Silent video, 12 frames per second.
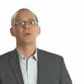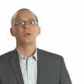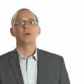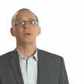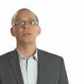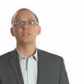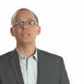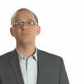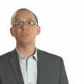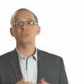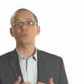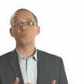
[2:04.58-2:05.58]
uh,
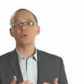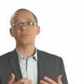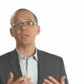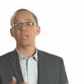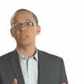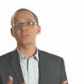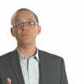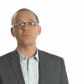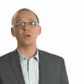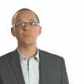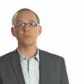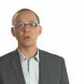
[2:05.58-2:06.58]
leaving you with
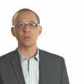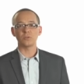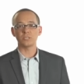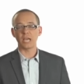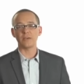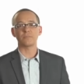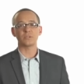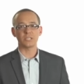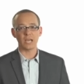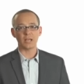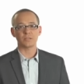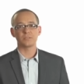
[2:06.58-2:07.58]
$85 after
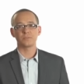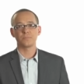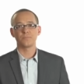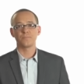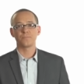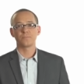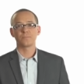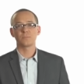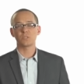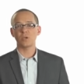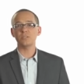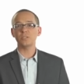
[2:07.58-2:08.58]
tax.
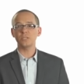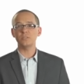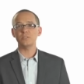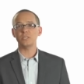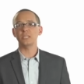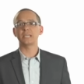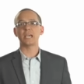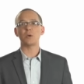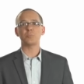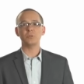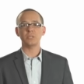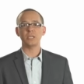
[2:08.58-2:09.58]
So as you can see,
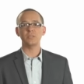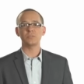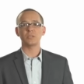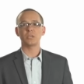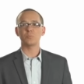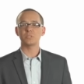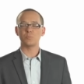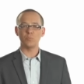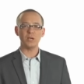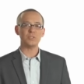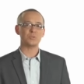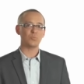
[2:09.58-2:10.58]
capital gains income is
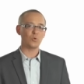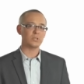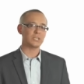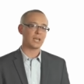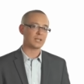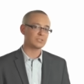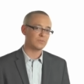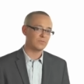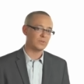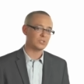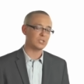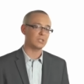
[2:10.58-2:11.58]
much more tax
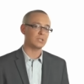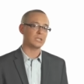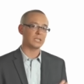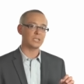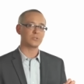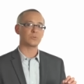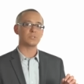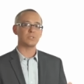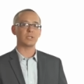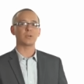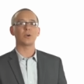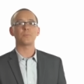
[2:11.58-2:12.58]
efficient than interest
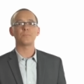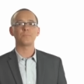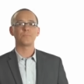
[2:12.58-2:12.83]
income.